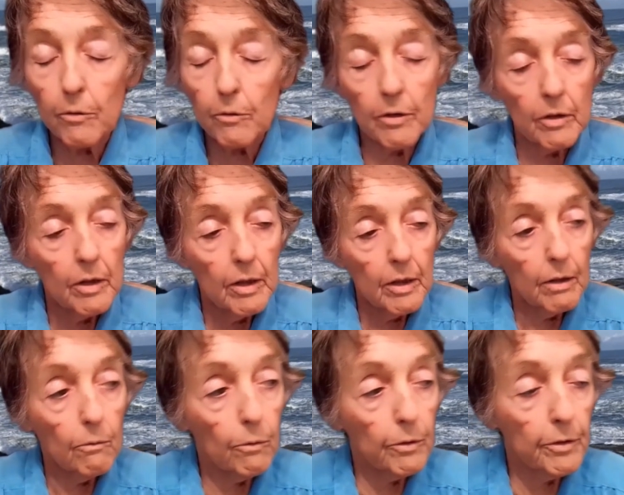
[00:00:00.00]
I
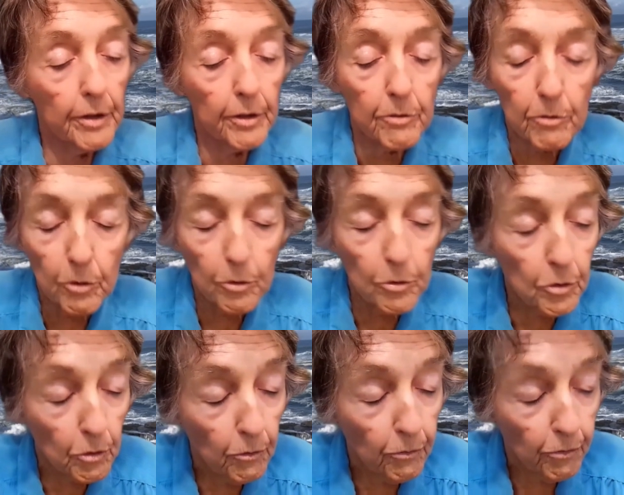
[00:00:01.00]
wouldn't introduce
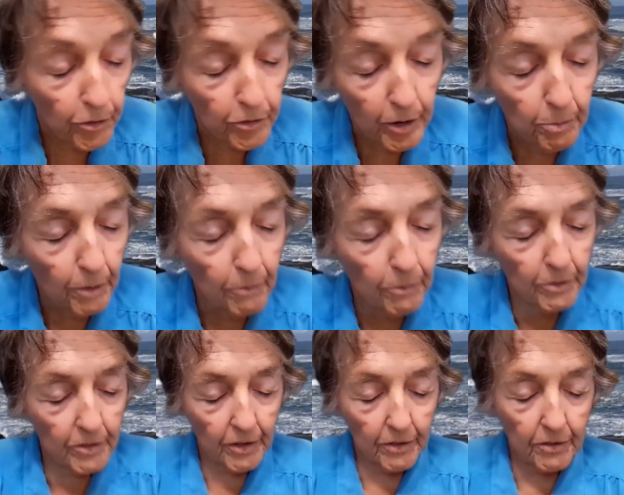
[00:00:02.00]
you. For example, I
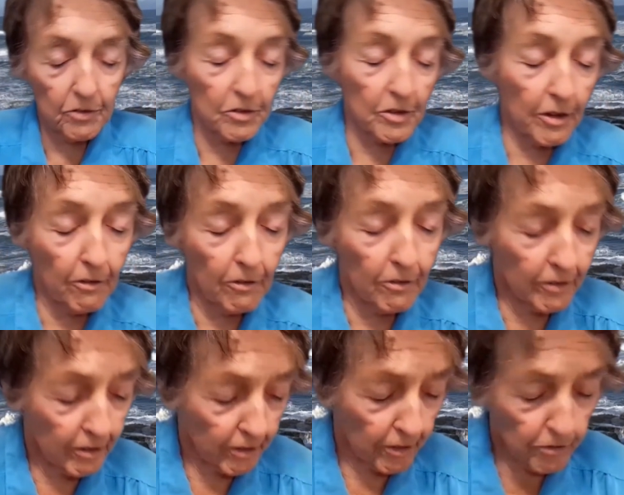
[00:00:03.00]
wouldn't say, this is
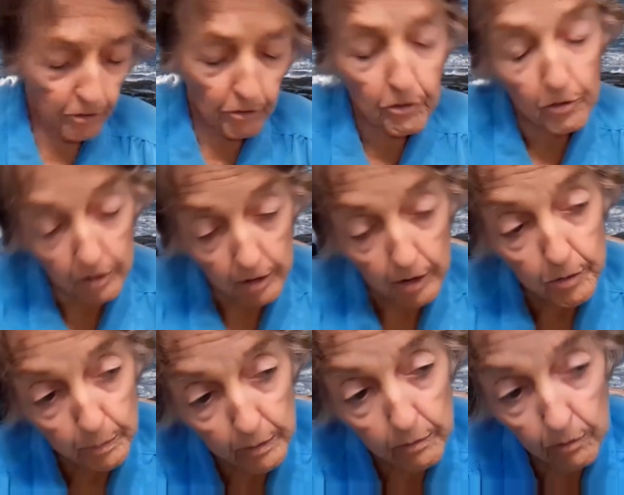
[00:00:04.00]
Carolyn Glasier. She's a
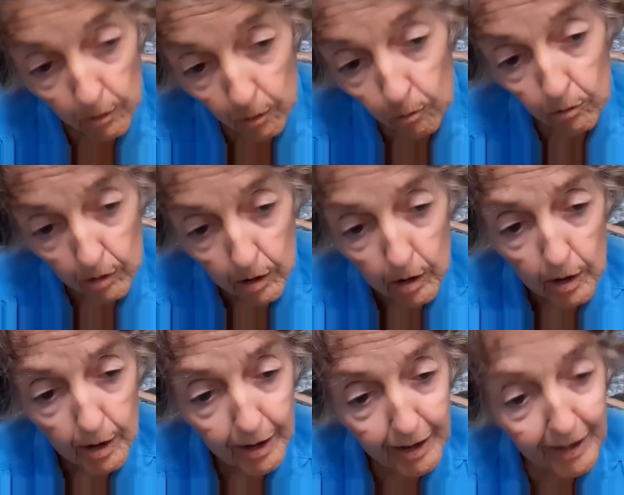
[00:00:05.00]
lesbian,
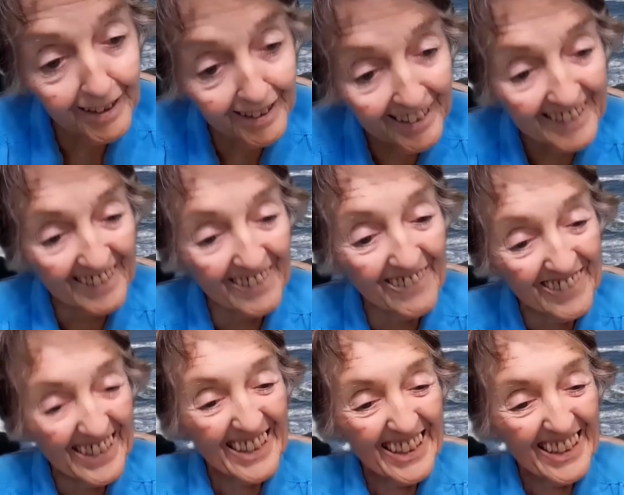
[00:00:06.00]
Yeah.